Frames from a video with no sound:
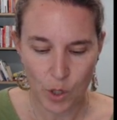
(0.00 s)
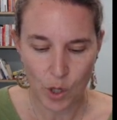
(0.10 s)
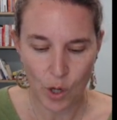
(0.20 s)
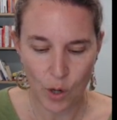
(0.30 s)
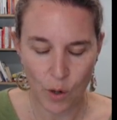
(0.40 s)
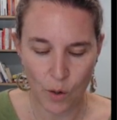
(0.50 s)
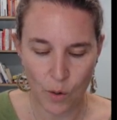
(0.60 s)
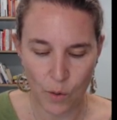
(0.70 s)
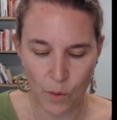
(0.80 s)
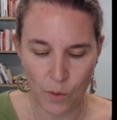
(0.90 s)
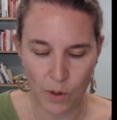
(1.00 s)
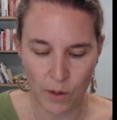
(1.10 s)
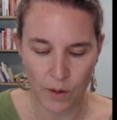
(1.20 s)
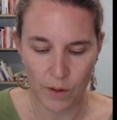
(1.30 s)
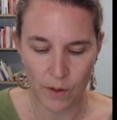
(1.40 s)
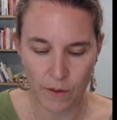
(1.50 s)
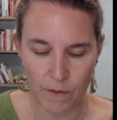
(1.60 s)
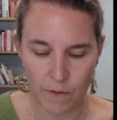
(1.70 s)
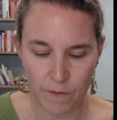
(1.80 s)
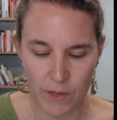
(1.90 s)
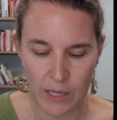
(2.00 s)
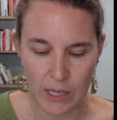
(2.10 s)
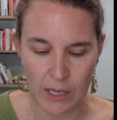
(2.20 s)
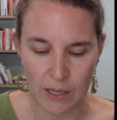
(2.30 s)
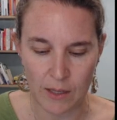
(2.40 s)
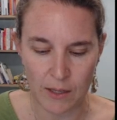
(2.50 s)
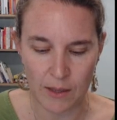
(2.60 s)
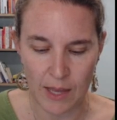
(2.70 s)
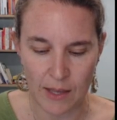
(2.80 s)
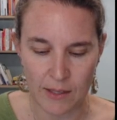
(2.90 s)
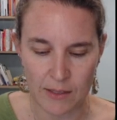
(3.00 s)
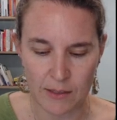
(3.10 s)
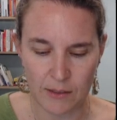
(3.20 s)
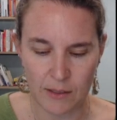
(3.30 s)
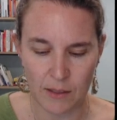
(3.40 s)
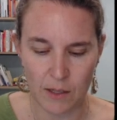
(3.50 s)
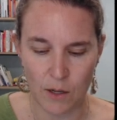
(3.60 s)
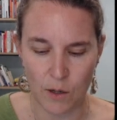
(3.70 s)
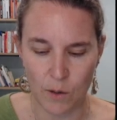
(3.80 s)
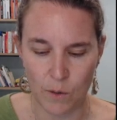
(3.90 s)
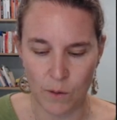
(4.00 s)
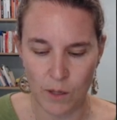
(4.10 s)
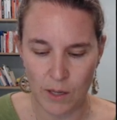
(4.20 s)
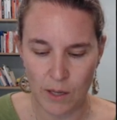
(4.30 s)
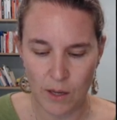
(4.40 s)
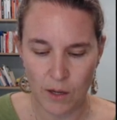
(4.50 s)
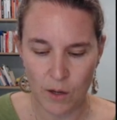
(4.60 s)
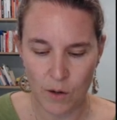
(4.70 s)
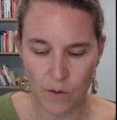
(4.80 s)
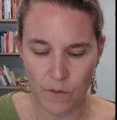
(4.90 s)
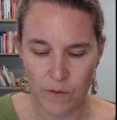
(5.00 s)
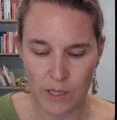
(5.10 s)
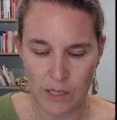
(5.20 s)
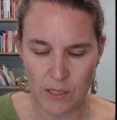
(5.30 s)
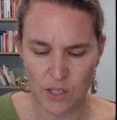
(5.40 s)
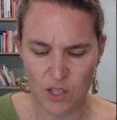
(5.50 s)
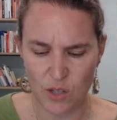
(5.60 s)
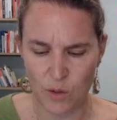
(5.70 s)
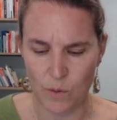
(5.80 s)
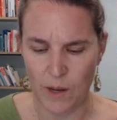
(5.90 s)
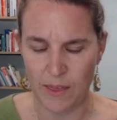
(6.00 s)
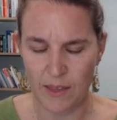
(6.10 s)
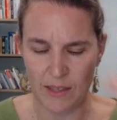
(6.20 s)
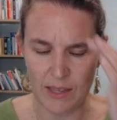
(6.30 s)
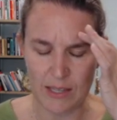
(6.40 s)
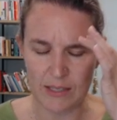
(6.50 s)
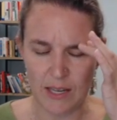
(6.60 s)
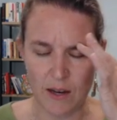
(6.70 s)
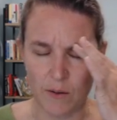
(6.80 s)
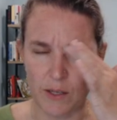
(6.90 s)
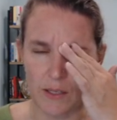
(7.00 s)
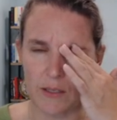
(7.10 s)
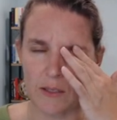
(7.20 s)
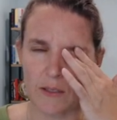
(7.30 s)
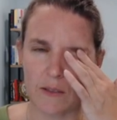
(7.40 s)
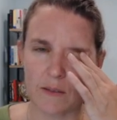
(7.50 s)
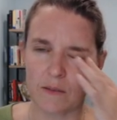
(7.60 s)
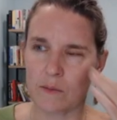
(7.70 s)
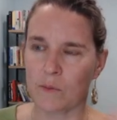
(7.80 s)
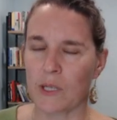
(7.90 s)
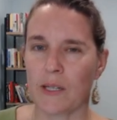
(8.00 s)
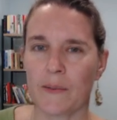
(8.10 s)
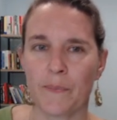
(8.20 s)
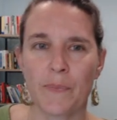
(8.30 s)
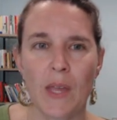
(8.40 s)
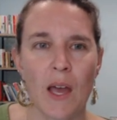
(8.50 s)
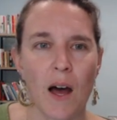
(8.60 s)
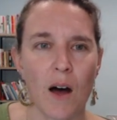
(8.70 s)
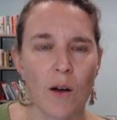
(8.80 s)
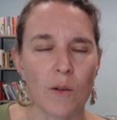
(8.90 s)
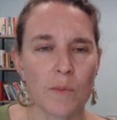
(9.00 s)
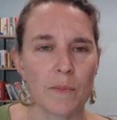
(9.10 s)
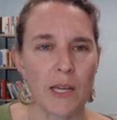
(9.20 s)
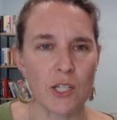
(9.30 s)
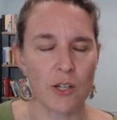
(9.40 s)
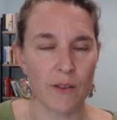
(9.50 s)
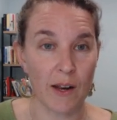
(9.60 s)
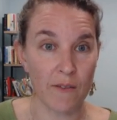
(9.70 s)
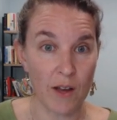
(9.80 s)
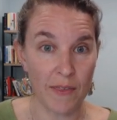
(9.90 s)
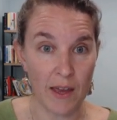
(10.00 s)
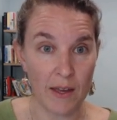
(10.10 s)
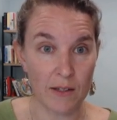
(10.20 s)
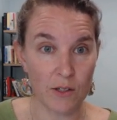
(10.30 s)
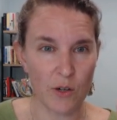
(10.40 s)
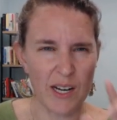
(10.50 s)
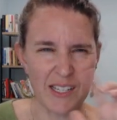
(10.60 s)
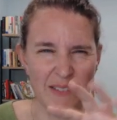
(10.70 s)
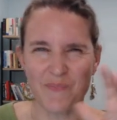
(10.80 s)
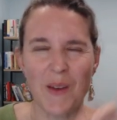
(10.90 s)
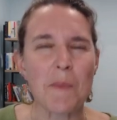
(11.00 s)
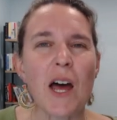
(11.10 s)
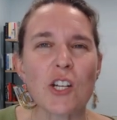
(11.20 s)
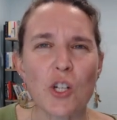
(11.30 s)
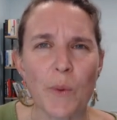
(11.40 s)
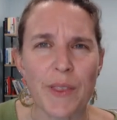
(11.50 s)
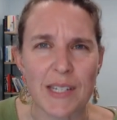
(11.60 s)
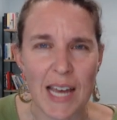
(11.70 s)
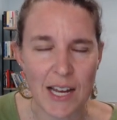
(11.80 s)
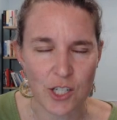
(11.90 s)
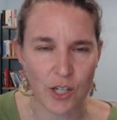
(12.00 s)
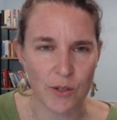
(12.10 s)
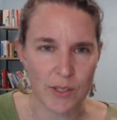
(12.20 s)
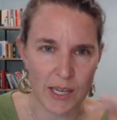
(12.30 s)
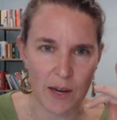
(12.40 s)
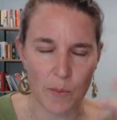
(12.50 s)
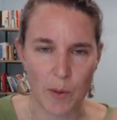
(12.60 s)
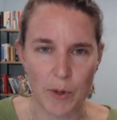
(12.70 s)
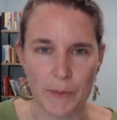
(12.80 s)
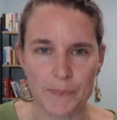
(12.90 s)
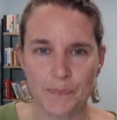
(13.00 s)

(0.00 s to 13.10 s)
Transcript: CoV, and that is a little o, CoV2. I think that's how it's written. I'll make sure that I've got that correct. I'm not sure where the dash goes. I can't remember.